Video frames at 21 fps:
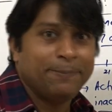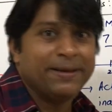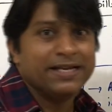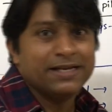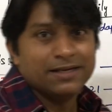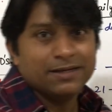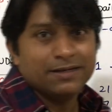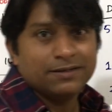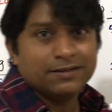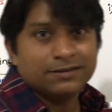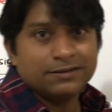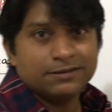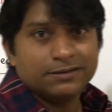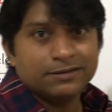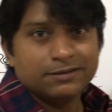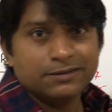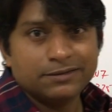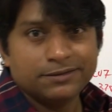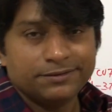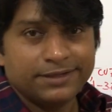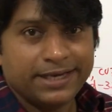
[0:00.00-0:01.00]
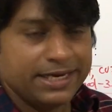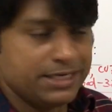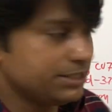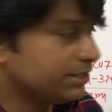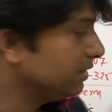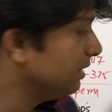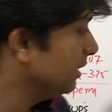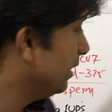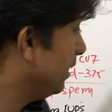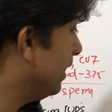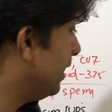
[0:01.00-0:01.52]
pill,
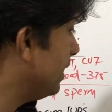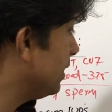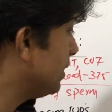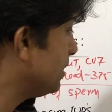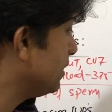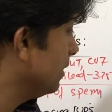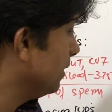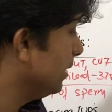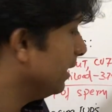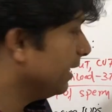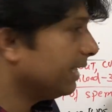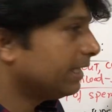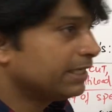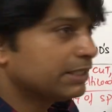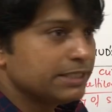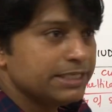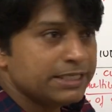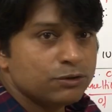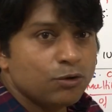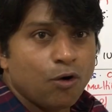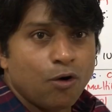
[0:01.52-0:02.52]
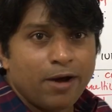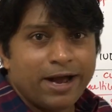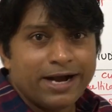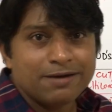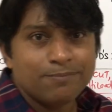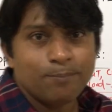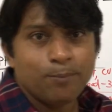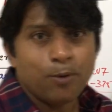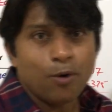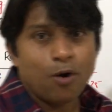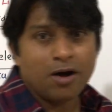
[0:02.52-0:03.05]
right? It go
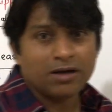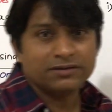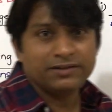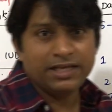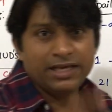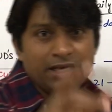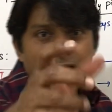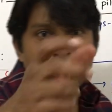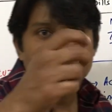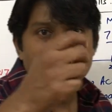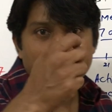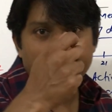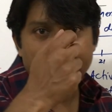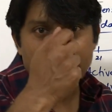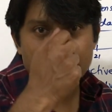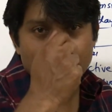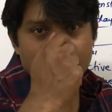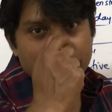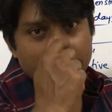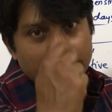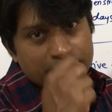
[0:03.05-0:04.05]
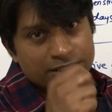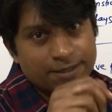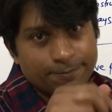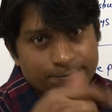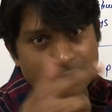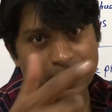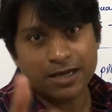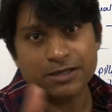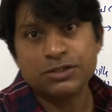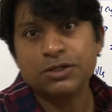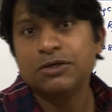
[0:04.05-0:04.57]
and block the estrogen
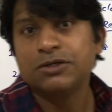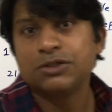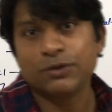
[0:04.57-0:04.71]
receptors,